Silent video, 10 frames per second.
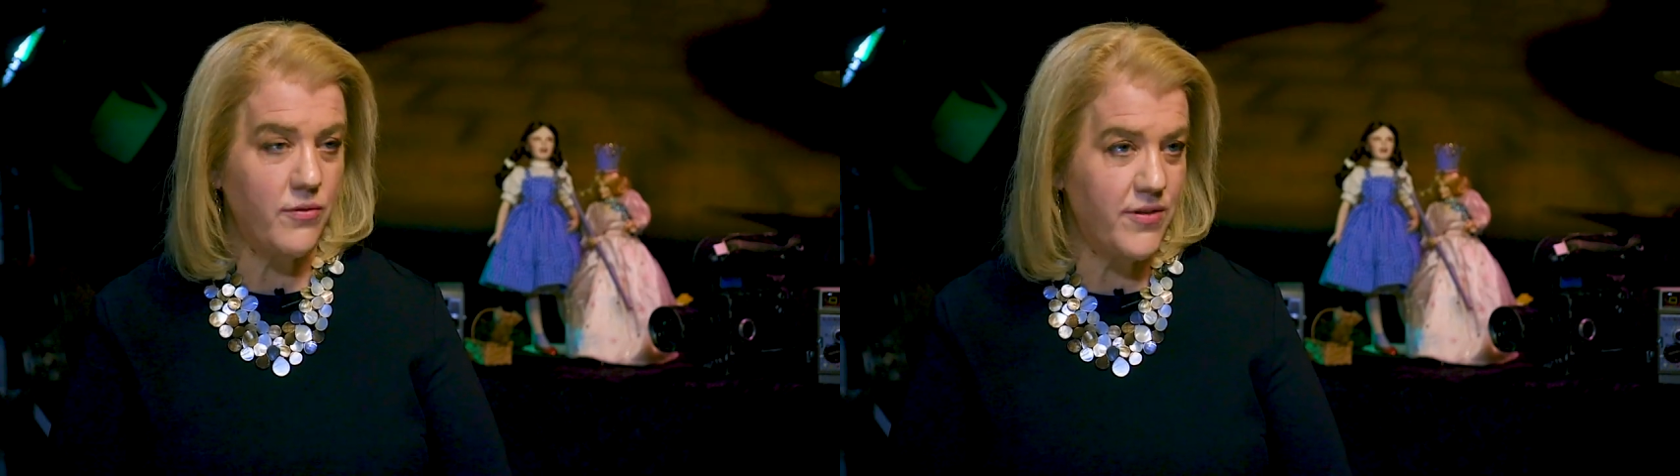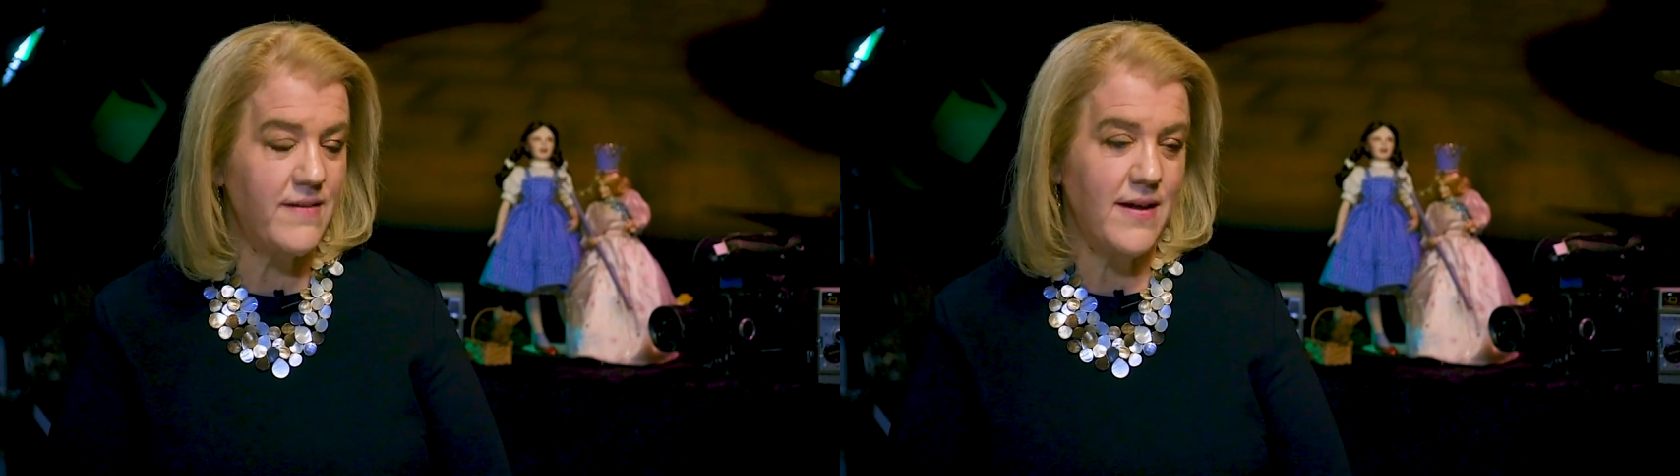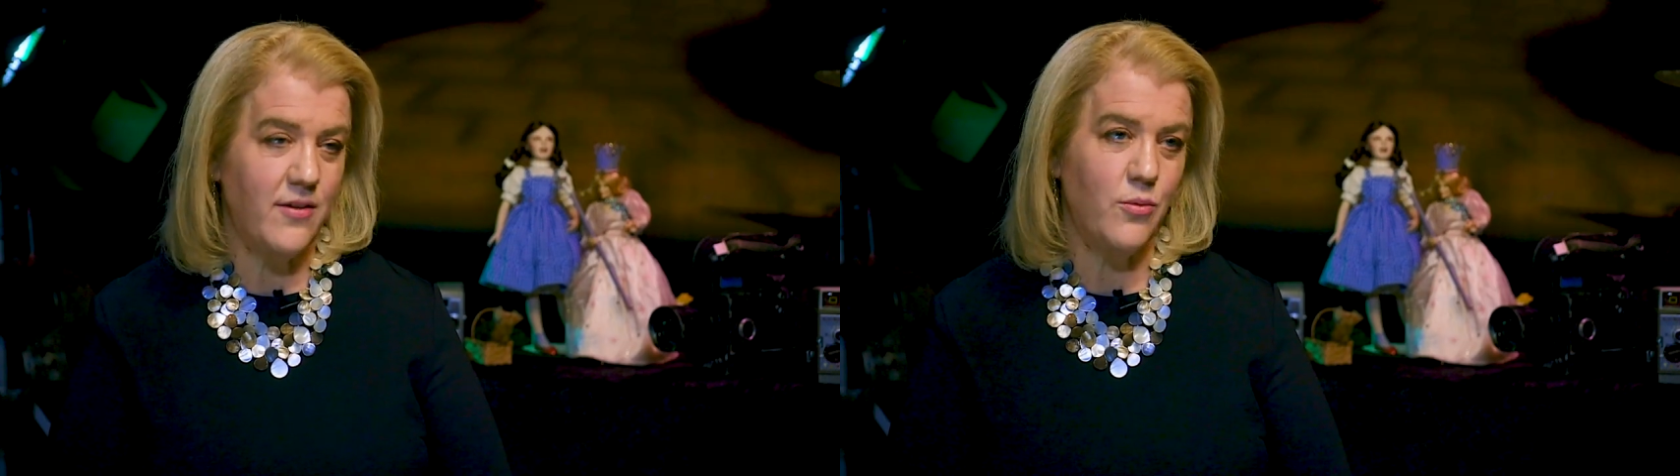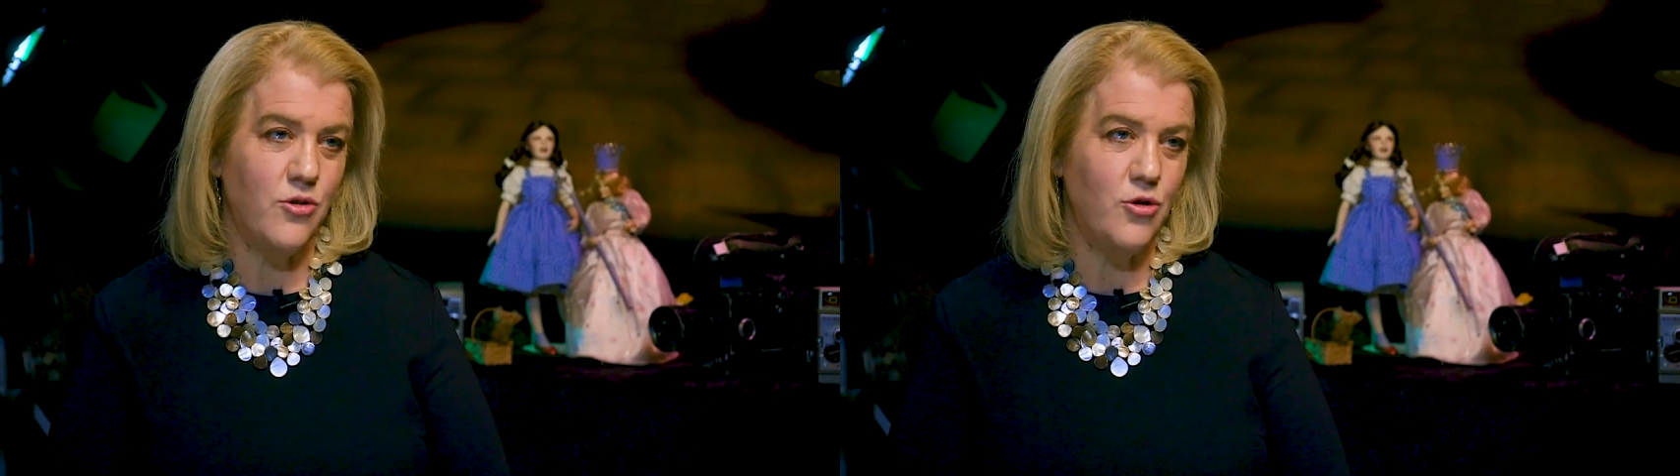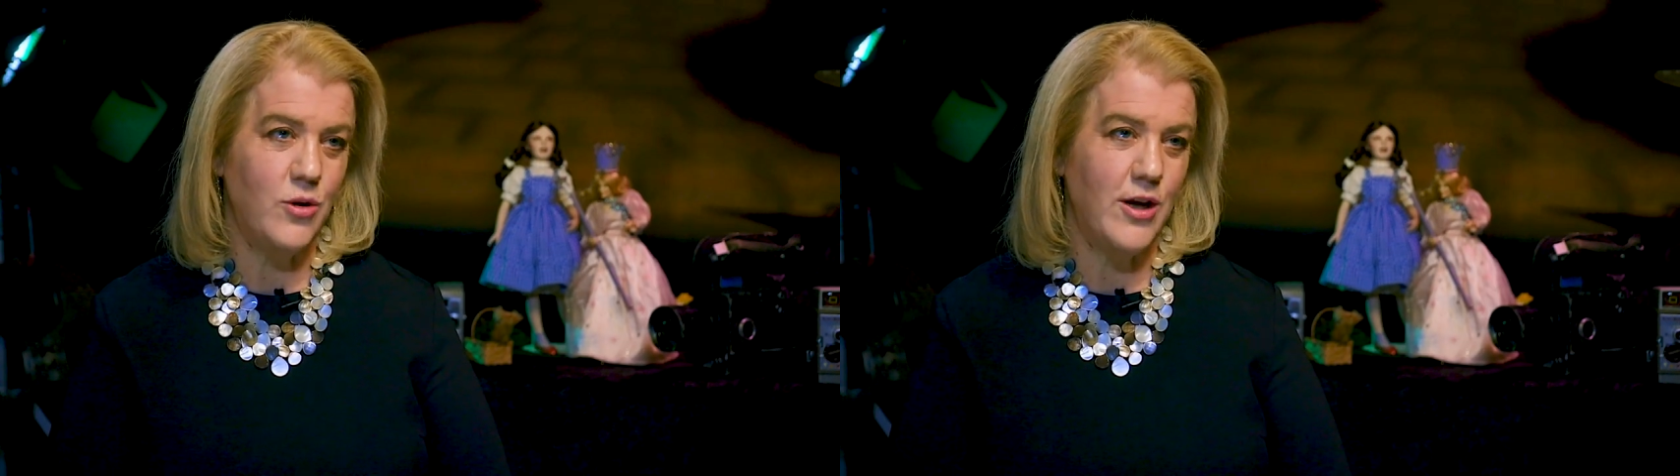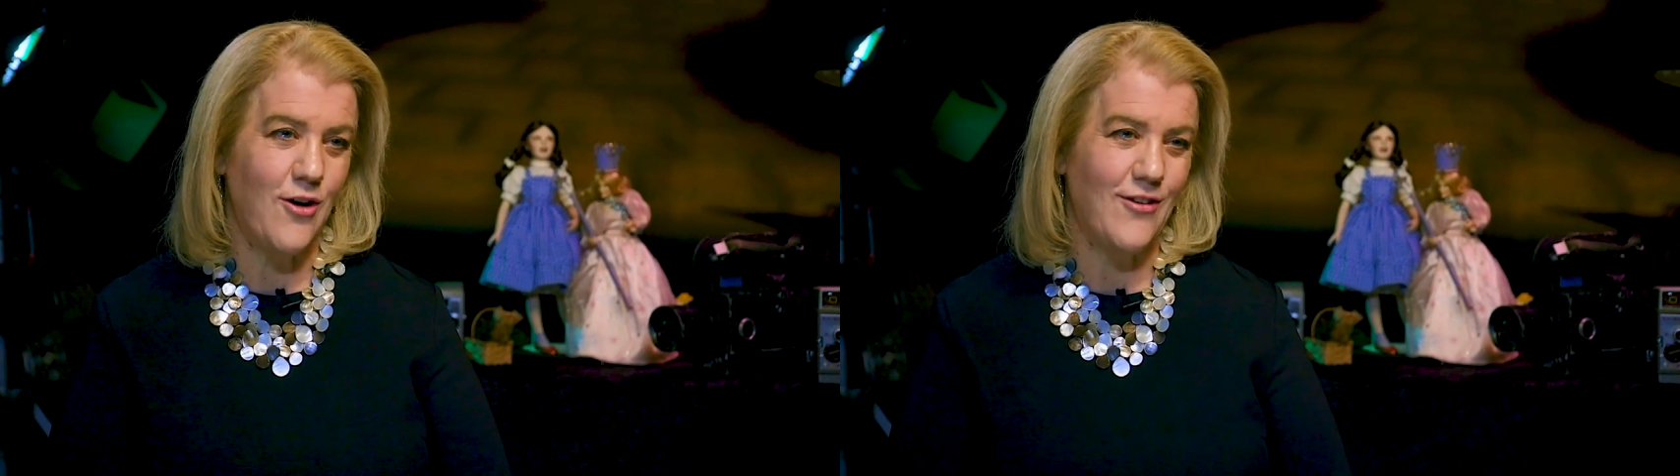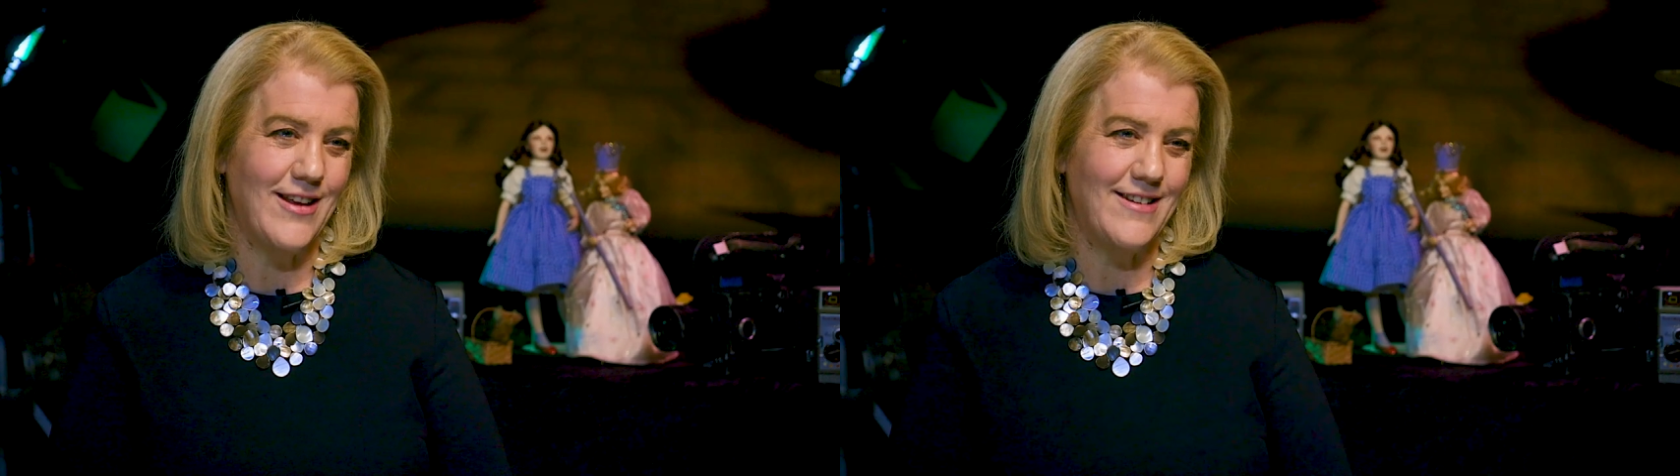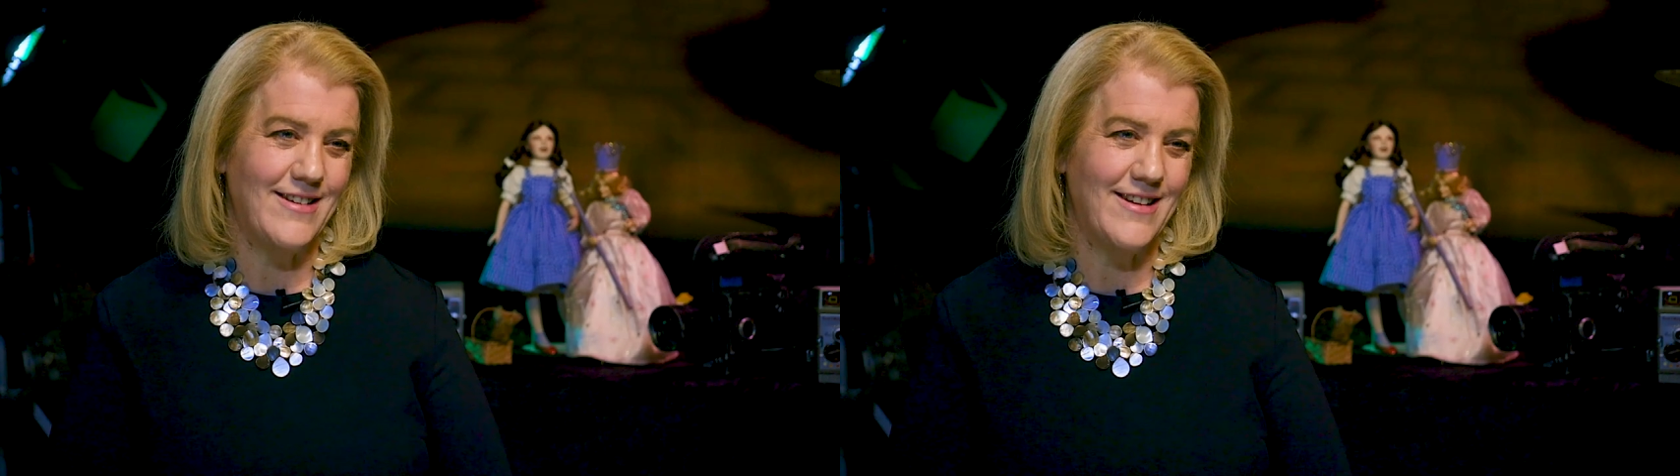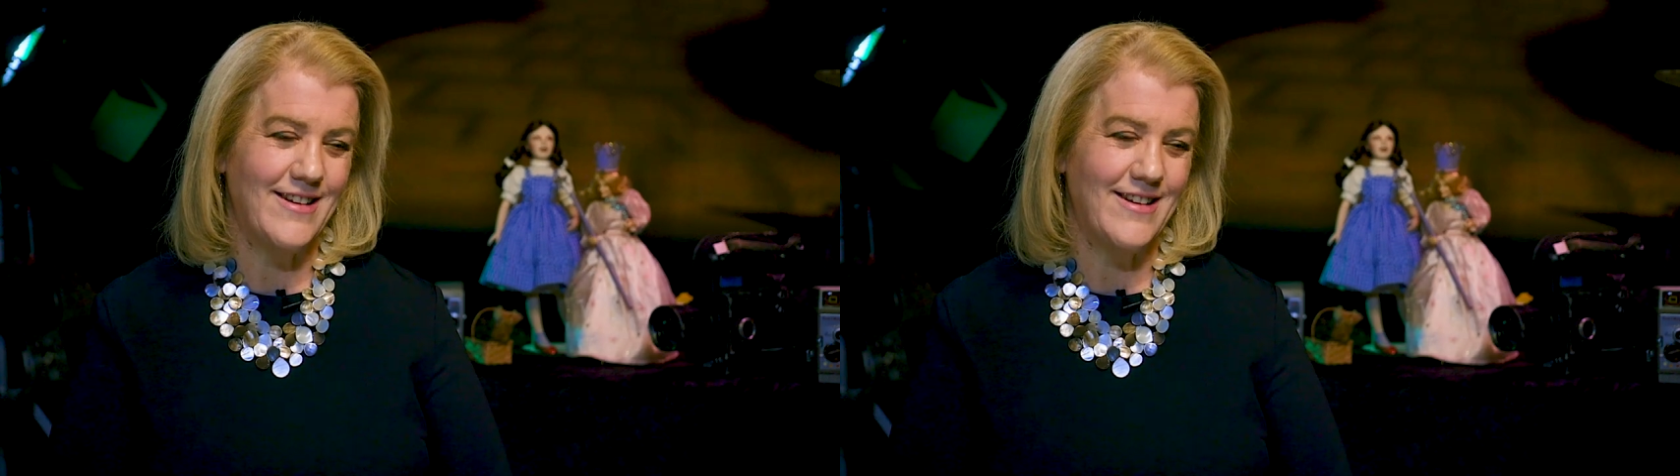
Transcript: of the scenes with Judy Garland.